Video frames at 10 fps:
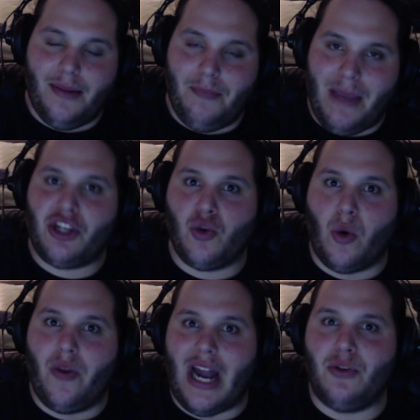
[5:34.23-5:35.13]
make
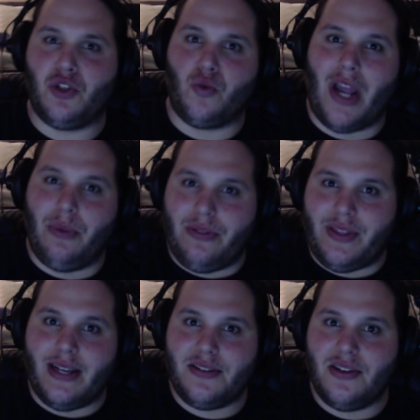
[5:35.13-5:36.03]
sure that I was right with
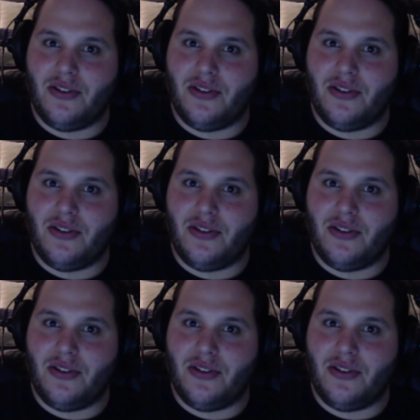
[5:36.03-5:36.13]
this.